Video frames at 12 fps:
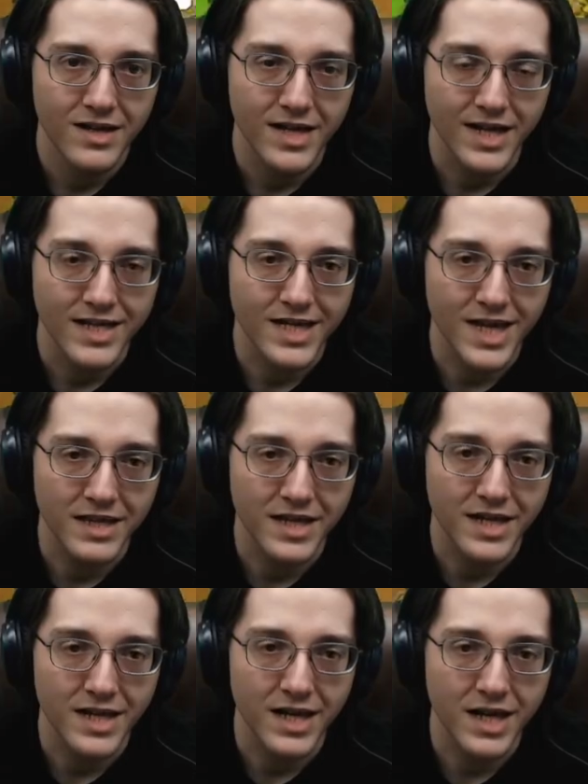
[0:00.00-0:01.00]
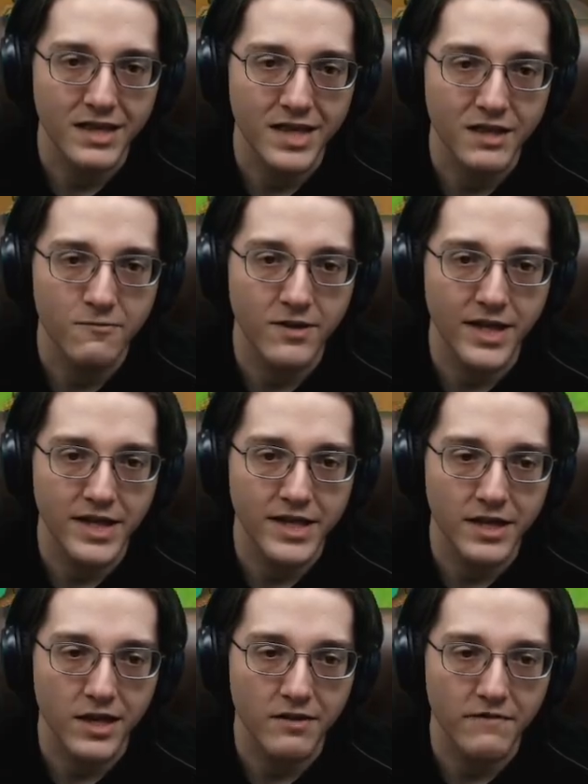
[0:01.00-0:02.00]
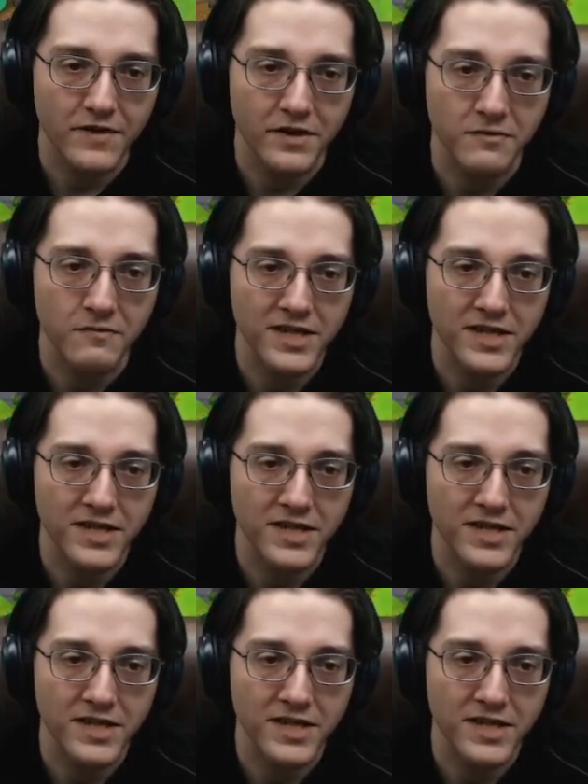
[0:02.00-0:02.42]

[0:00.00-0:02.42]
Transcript: Yes, I think I think we'll end it off here.